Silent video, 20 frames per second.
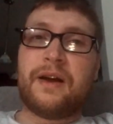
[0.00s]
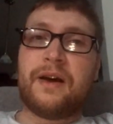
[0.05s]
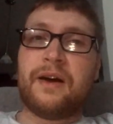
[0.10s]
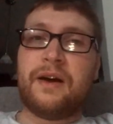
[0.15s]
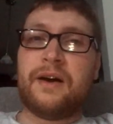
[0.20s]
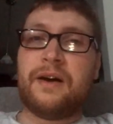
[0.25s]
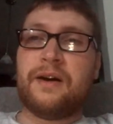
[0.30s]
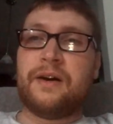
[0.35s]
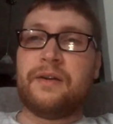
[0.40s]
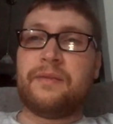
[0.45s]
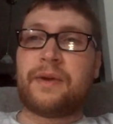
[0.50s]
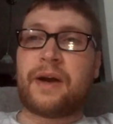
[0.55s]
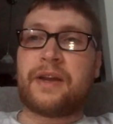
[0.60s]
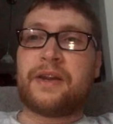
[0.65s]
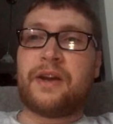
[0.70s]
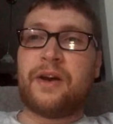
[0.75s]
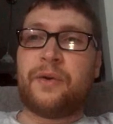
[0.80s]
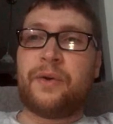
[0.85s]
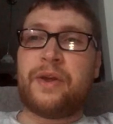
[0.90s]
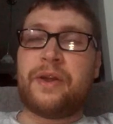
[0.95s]
I
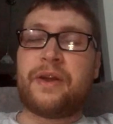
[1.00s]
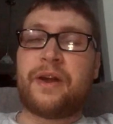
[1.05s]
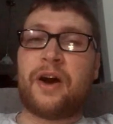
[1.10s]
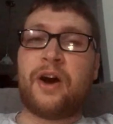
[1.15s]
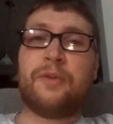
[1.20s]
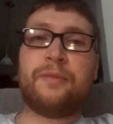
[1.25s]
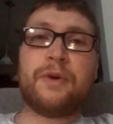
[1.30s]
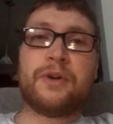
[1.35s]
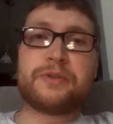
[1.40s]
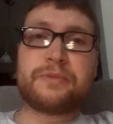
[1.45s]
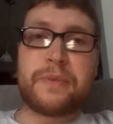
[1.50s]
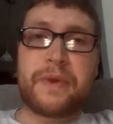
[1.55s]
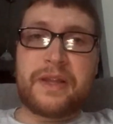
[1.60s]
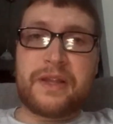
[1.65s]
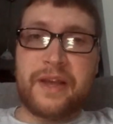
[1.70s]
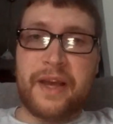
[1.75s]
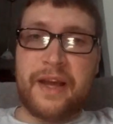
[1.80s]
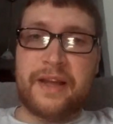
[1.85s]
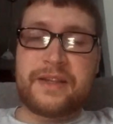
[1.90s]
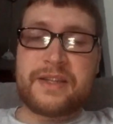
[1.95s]
know he almost
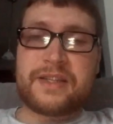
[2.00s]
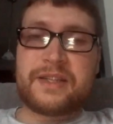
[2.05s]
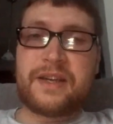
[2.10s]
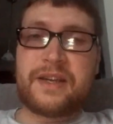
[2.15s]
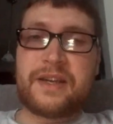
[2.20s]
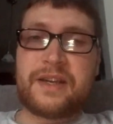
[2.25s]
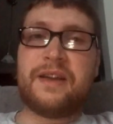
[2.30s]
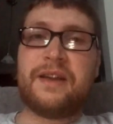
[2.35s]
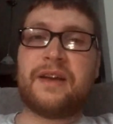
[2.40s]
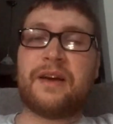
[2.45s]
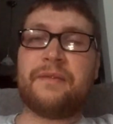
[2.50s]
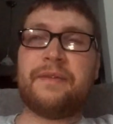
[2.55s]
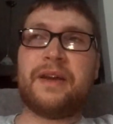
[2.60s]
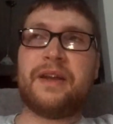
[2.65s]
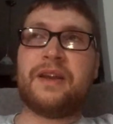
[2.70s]
beat Kansas City.